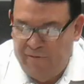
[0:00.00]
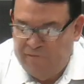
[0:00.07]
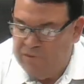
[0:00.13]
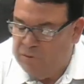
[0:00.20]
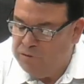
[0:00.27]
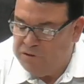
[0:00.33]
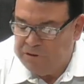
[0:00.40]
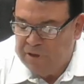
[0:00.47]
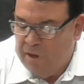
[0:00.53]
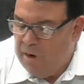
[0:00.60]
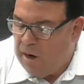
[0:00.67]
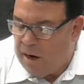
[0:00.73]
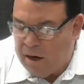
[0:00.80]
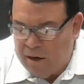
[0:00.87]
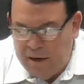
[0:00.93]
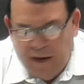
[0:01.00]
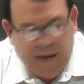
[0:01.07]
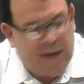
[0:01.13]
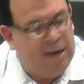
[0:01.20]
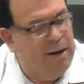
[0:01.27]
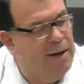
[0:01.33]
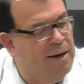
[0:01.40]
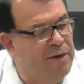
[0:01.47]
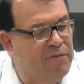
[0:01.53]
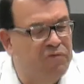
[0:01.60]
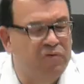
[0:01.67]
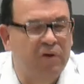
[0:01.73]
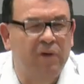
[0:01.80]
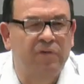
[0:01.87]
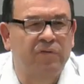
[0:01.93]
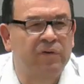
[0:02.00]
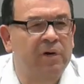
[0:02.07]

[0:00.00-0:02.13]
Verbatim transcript: Folks, our God loves us,